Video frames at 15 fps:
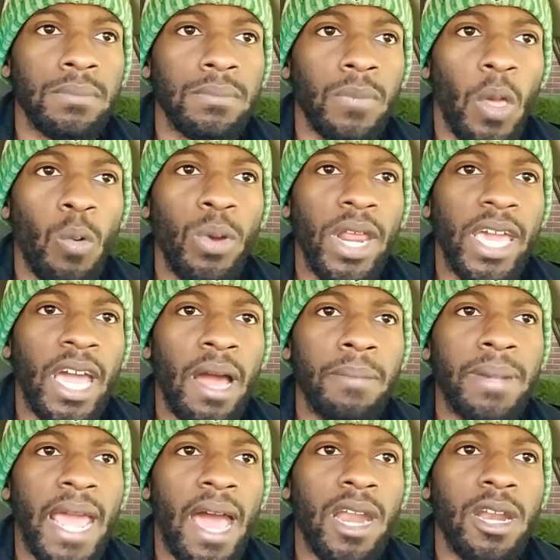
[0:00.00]
And when it come
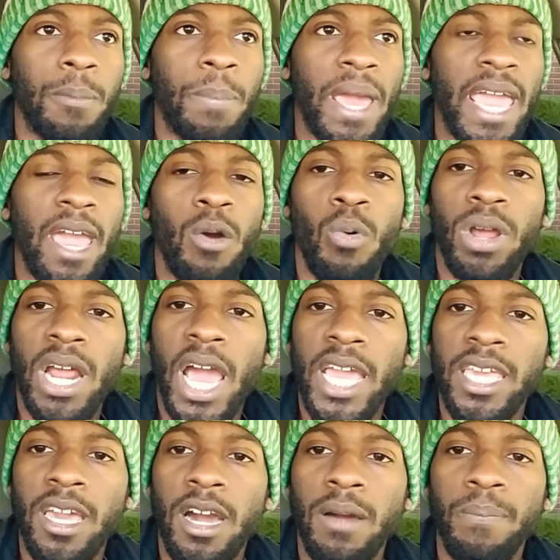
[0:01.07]
down to paying one of our
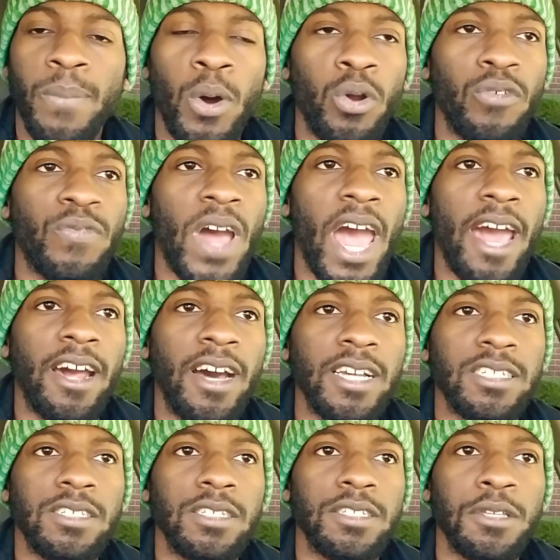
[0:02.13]
young bona fide
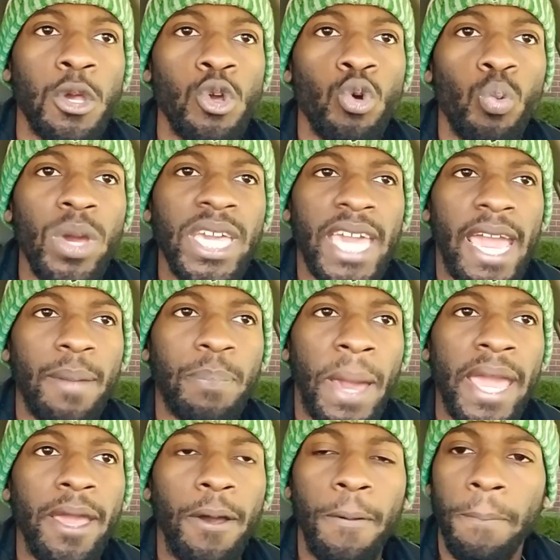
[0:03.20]
hustlers, we can't
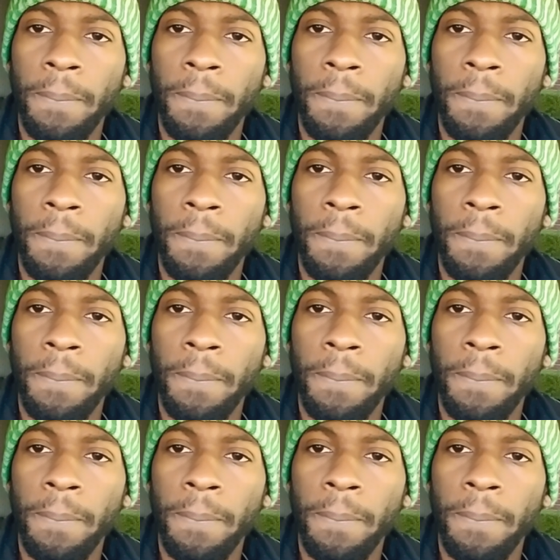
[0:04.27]
pay them.